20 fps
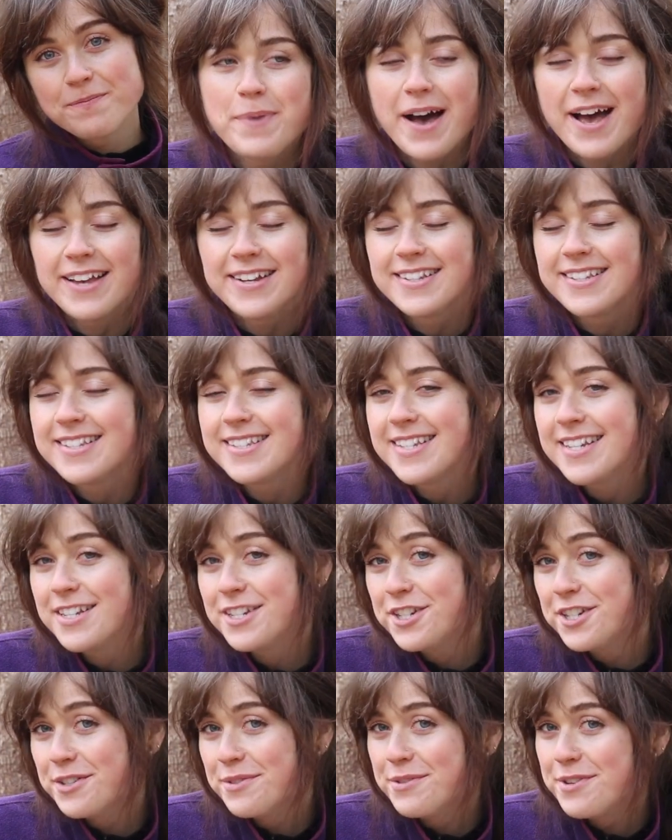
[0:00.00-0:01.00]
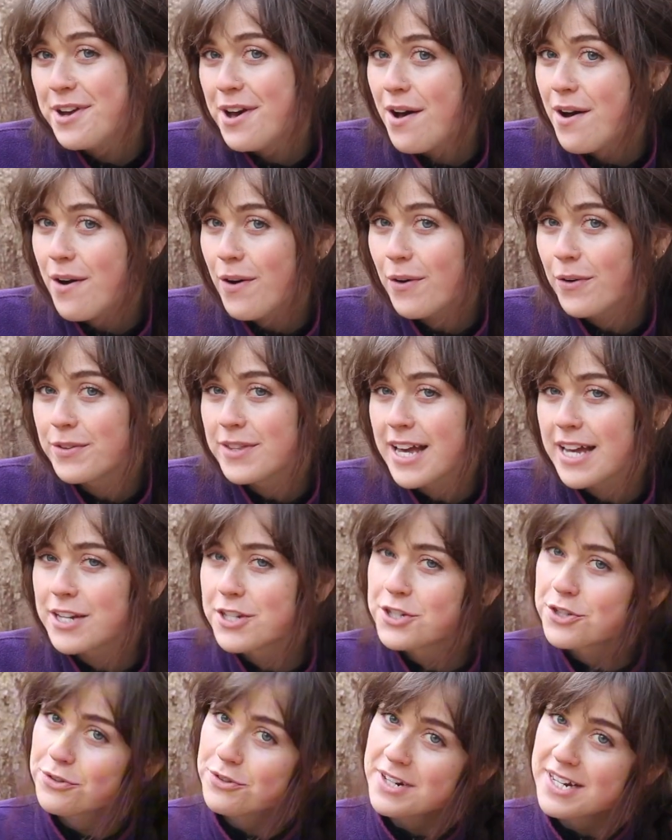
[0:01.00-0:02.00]
But did you know that
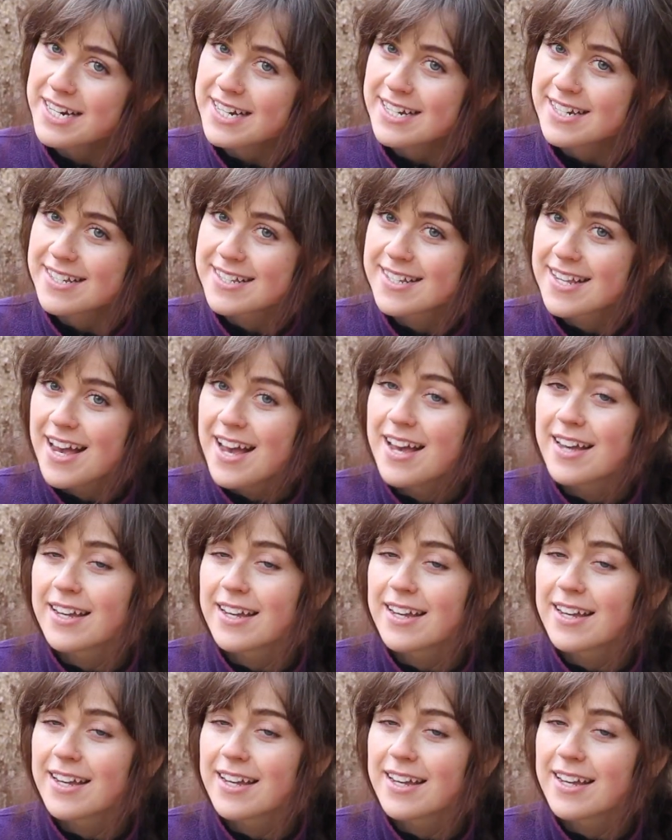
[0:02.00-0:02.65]
trees